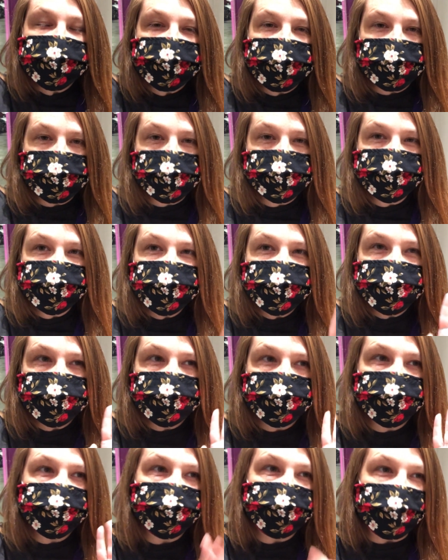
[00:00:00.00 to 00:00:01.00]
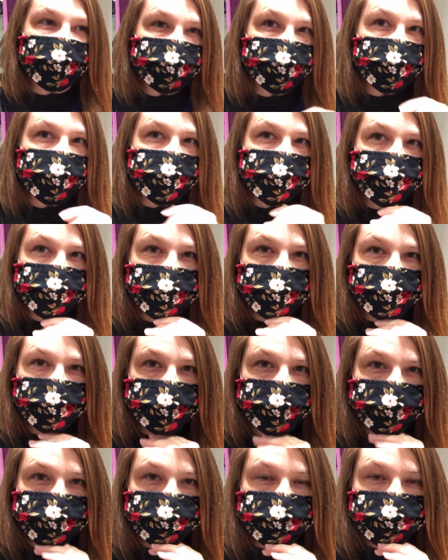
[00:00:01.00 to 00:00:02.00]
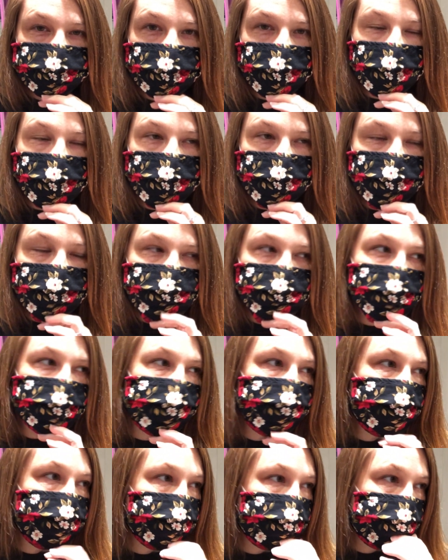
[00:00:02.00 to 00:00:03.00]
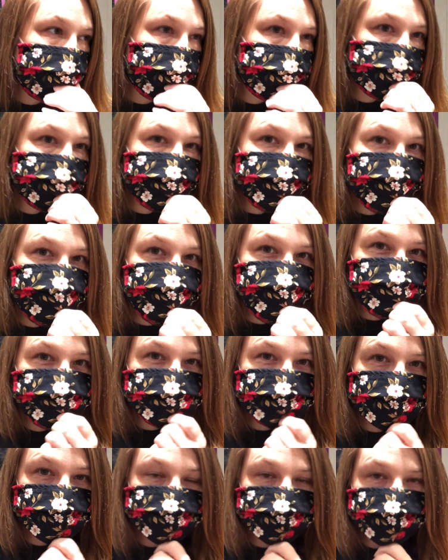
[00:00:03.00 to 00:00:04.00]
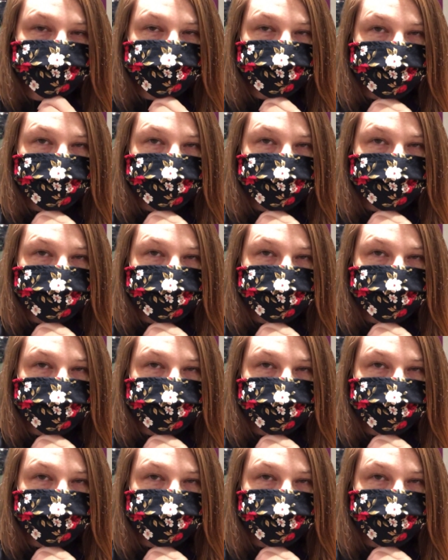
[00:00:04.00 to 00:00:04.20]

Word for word: came to the Beverly Center instead, so I can go to Gucci here,